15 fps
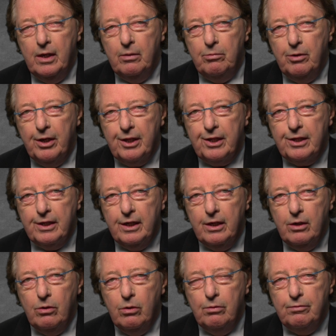with
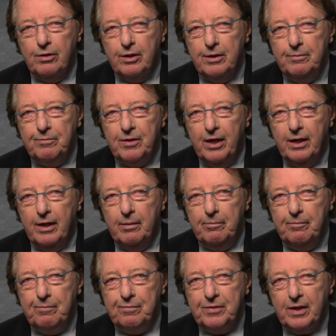uh, over
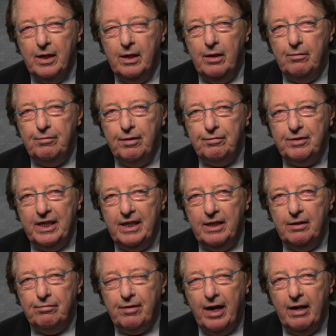
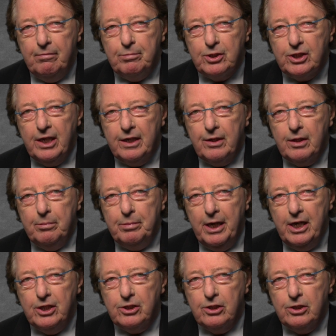55% um, of the
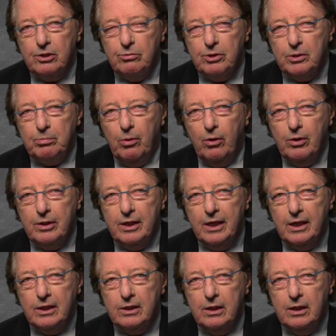patients
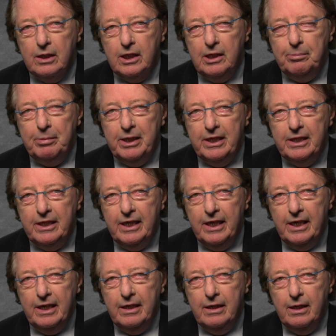responding to
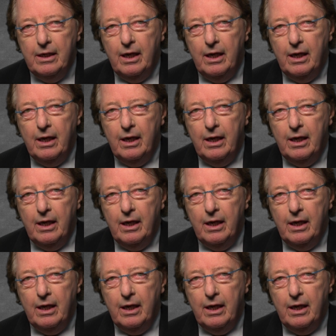EPD